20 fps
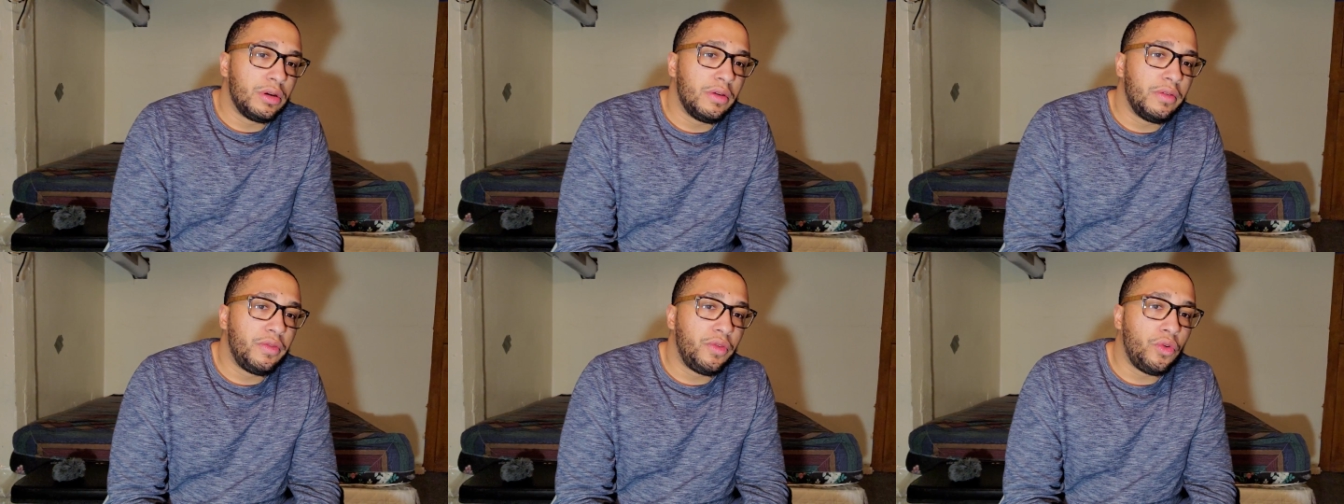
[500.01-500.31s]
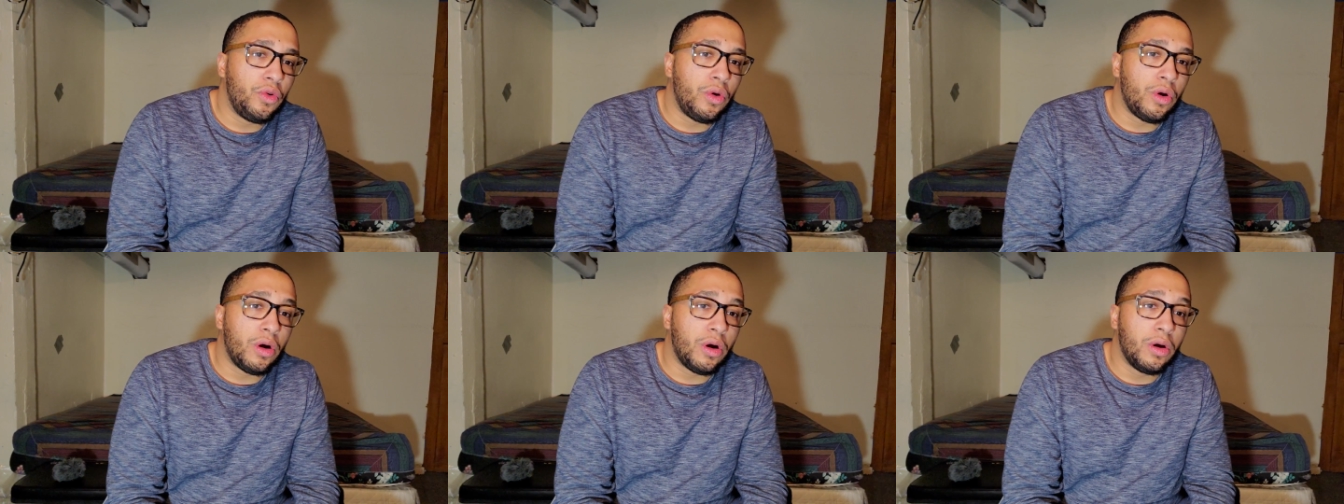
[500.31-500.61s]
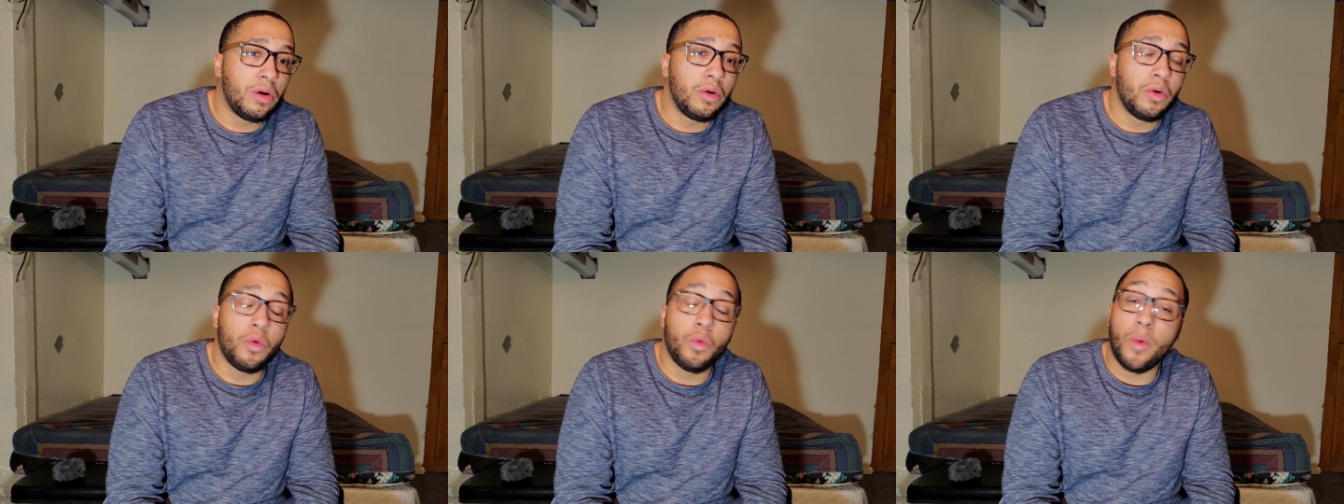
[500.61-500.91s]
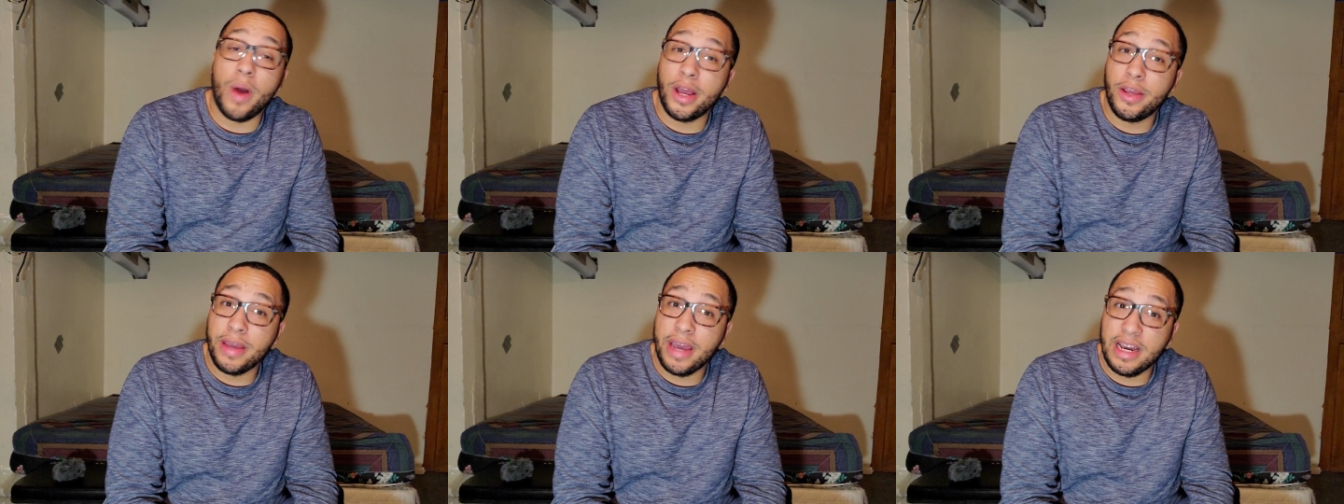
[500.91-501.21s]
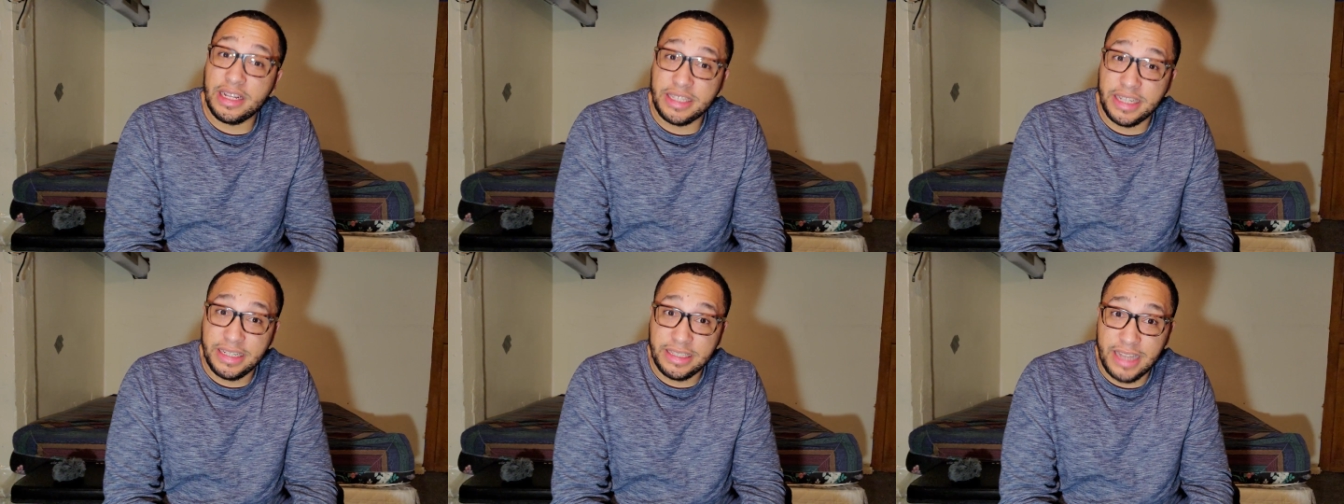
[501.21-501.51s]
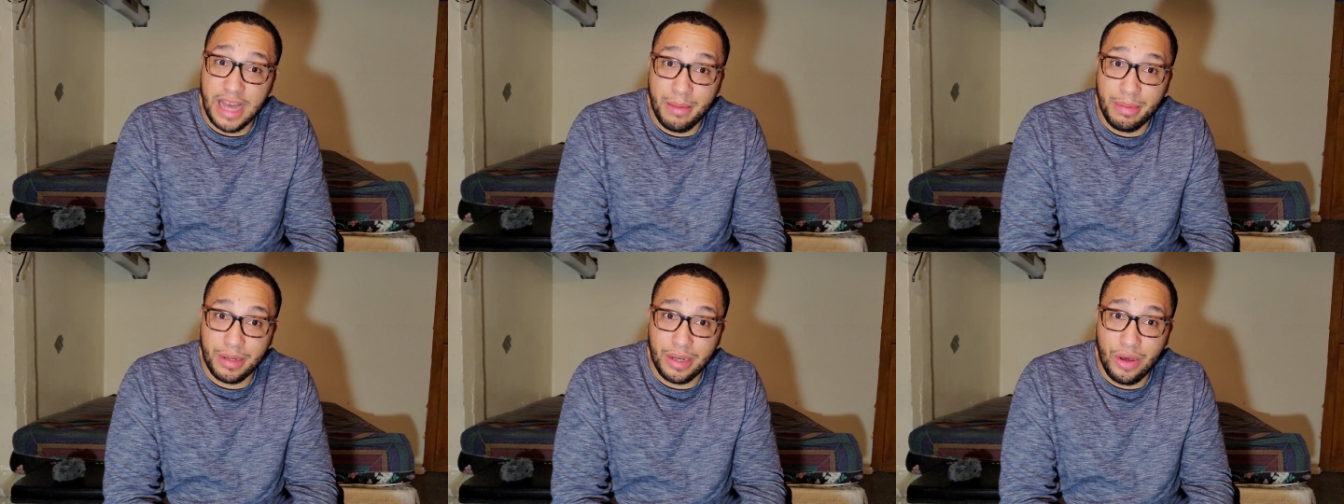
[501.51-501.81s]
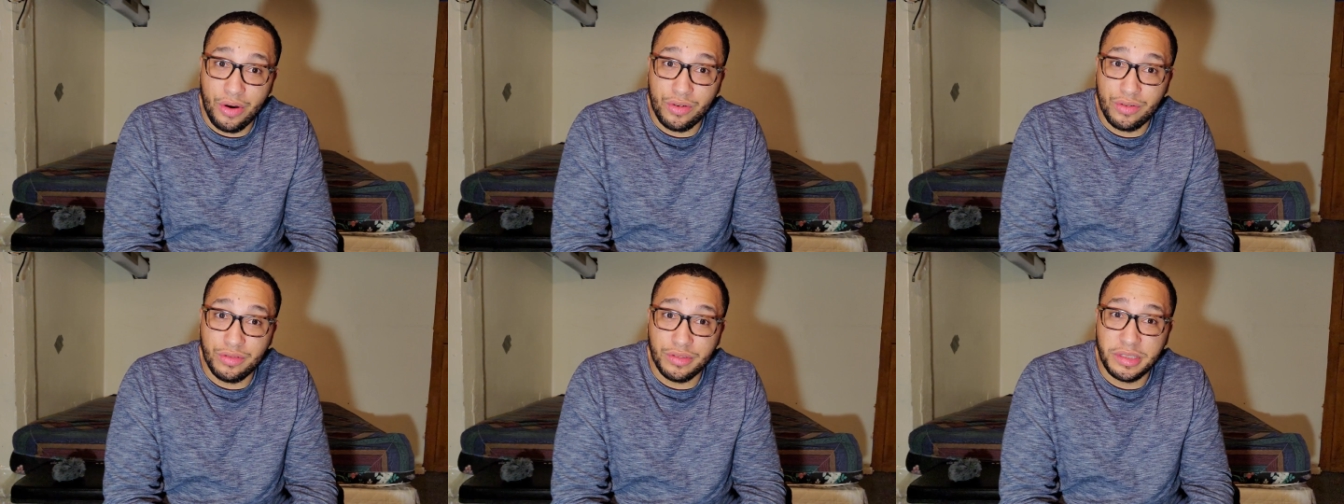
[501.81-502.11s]
for why you guys hang top of
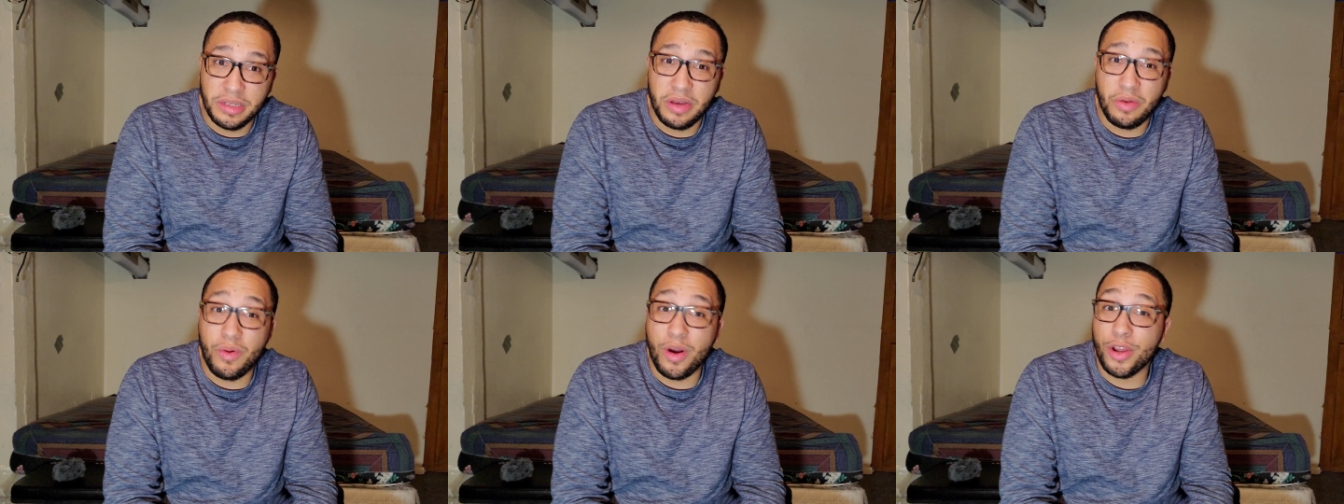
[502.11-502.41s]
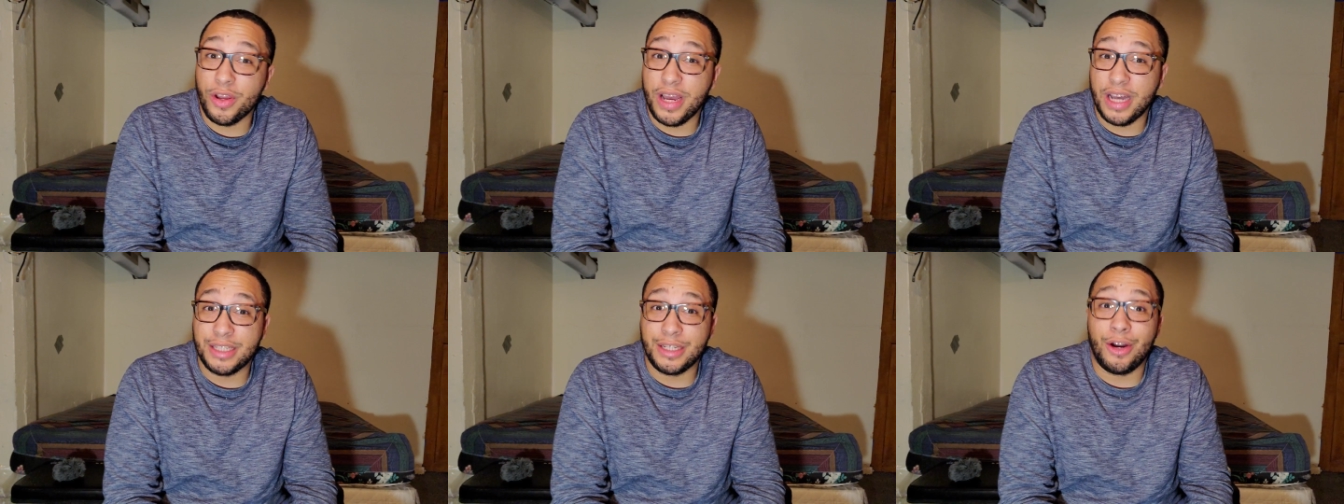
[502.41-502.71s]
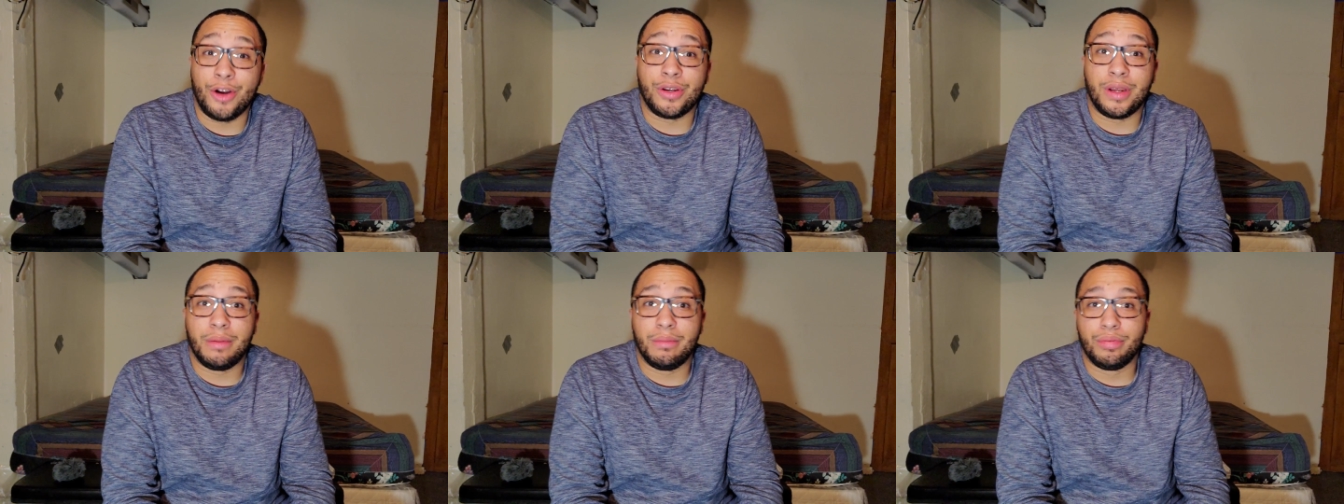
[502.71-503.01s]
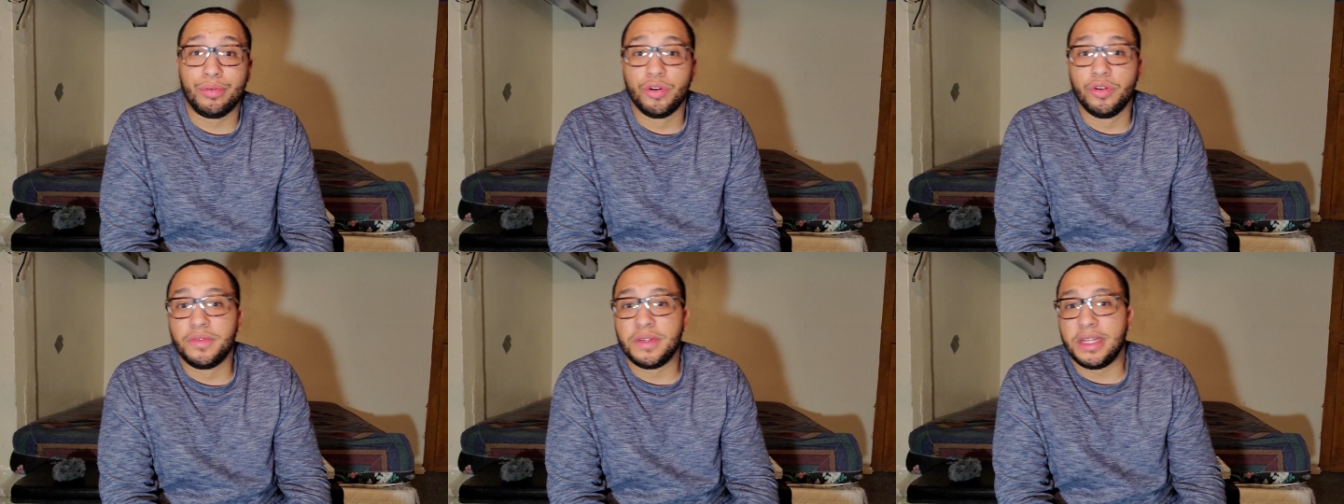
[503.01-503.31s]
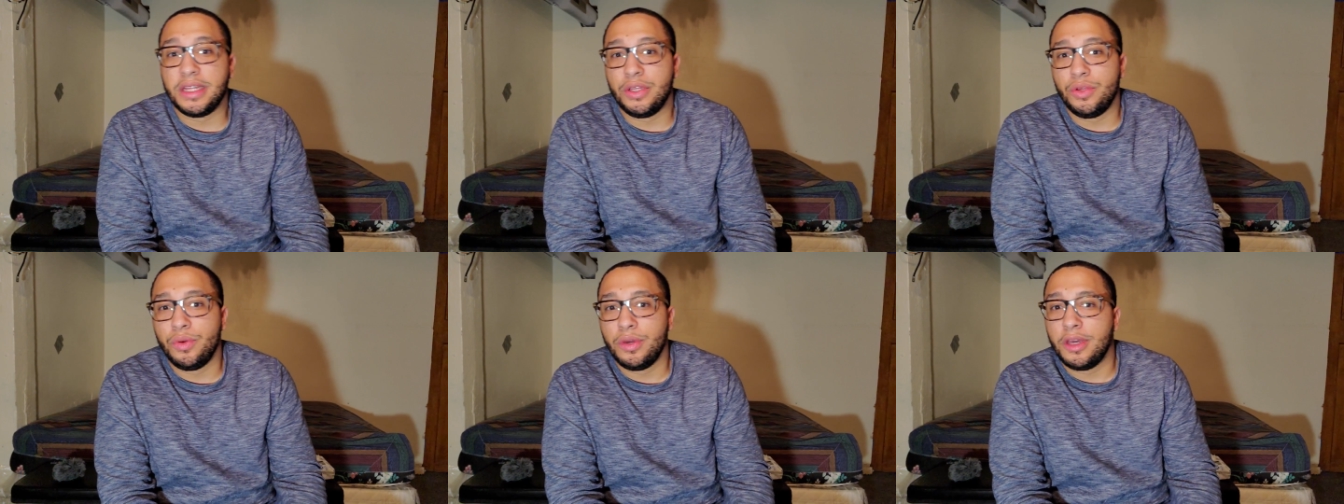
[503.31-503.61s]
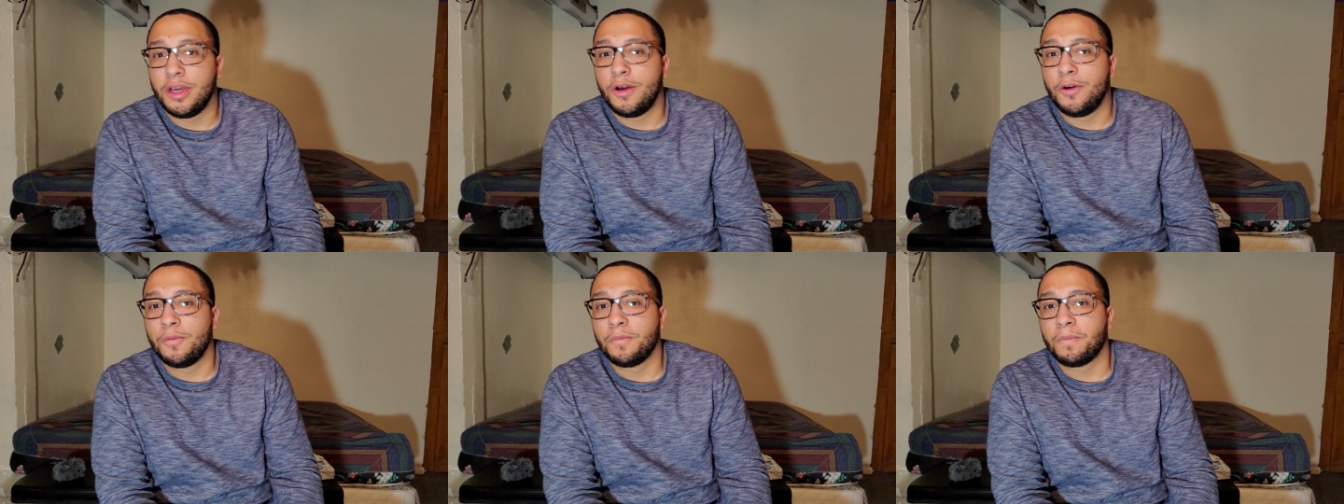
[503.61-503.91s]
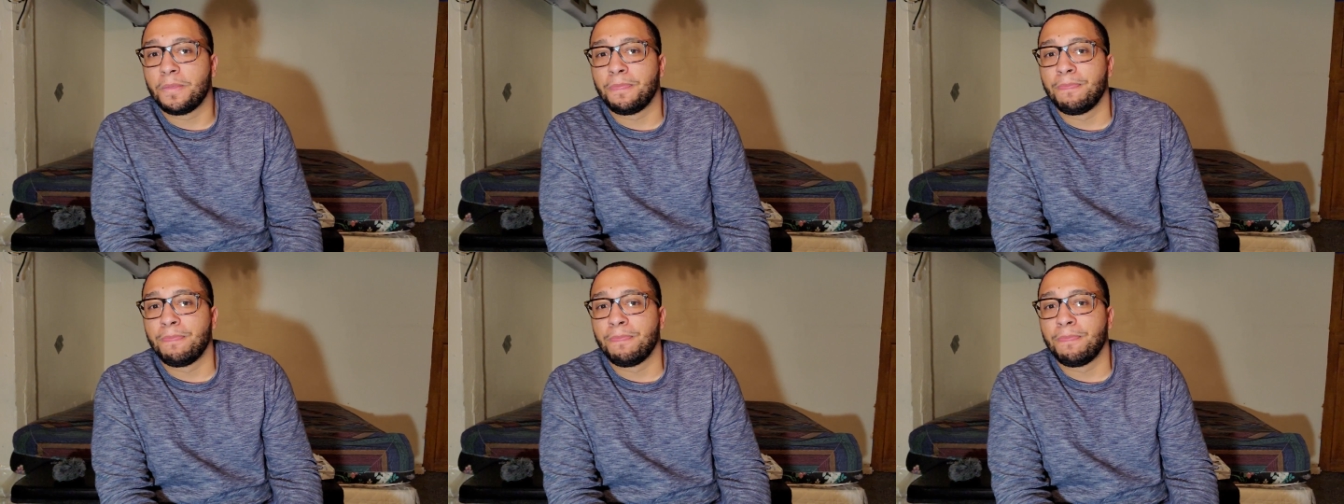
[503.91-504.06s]
locals, why you guys aren't improving in Yu-Gi-Oh!